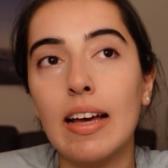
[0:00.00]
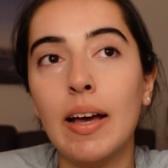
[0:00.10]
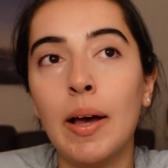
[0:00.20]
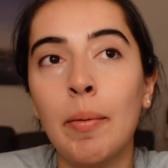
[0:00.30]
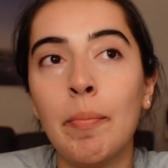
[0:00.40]

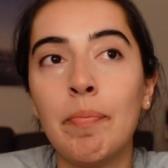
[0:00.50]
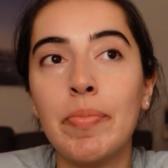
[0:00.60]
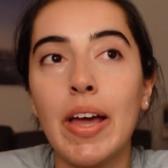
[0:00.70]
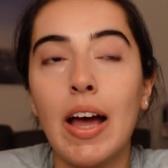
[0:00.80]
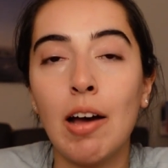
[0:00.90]

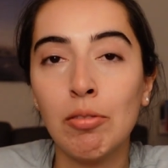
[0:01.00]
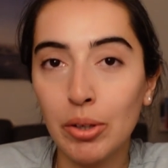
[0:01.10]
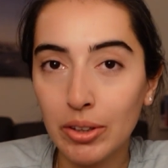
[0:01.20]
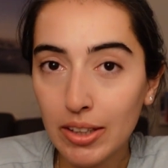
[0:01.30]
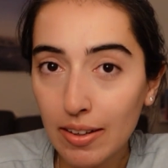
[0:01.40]
How
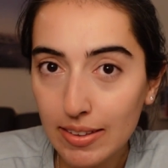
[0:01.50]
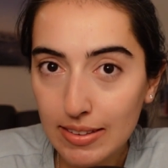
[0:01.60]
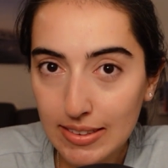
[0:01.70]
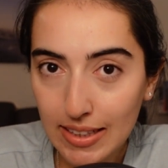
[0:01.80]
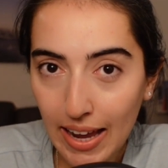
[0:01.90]
long does
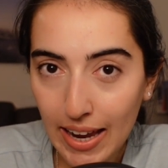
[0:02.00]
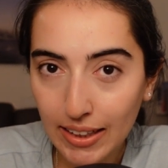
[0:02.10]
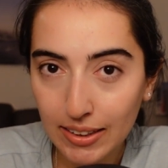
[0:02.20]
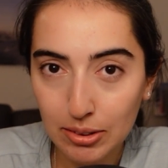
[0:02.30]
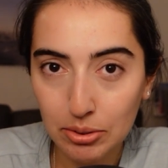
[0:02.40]
it
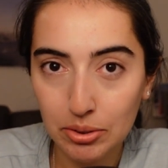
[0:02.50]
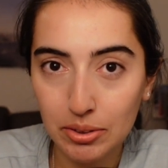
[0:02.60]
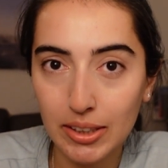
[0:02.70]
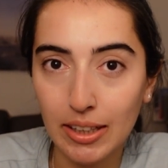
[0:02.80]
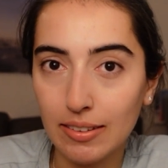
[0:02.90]
take
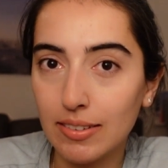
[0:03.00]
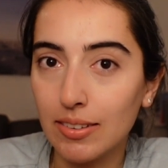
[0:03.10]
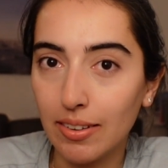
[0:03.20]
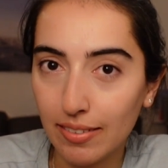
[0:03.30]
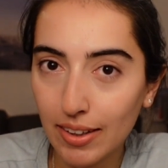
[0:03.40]
to get the
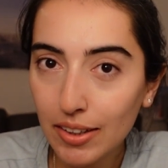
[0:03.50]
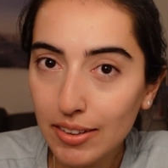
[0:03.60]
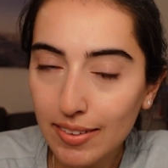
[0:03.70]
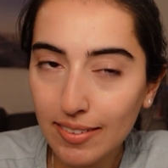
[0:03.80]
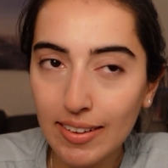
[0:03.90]

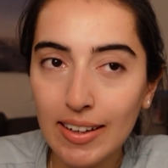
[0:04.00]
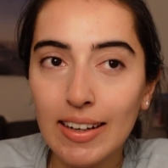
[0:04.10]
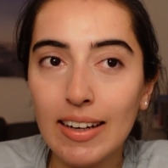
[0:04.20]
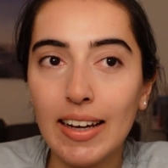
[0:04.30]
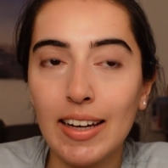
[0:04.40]
results?
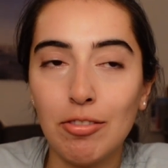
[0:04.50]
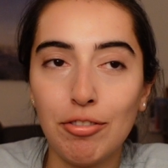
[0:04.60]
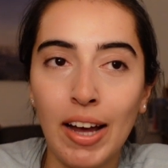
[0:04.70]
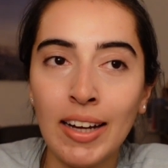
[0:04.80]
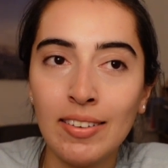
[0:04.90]
And
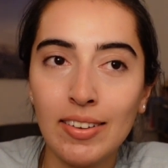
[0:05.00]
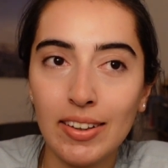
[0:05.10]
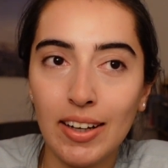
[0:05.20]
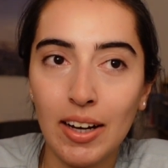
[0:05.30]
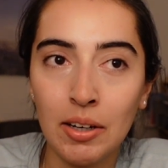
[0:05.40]

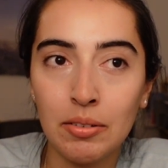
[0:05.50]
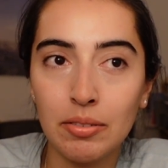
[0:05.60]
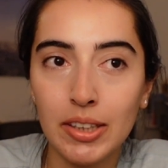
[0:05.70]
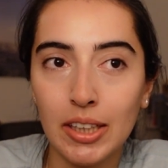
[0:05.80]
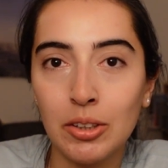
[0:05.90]
finally, how
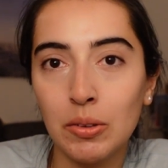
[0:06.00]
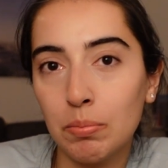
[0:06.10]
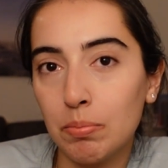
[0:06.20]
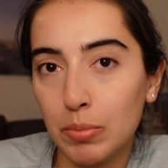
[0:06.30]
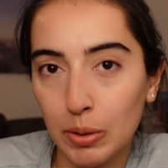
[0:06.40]
can you
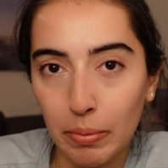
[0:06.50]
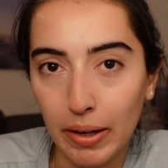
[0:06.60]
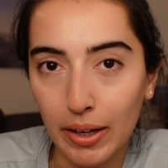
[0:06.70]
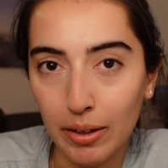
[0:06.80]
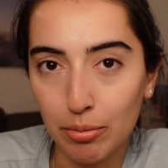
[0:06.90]

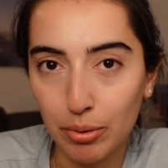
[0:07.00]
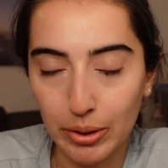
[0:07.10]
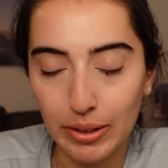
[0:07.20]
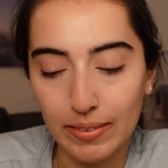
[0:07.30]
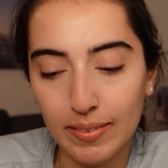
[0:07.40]
prepare for
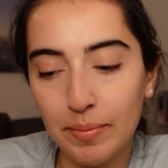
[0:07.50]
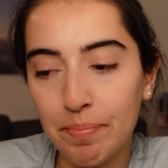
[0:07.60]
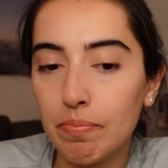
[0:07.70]
it?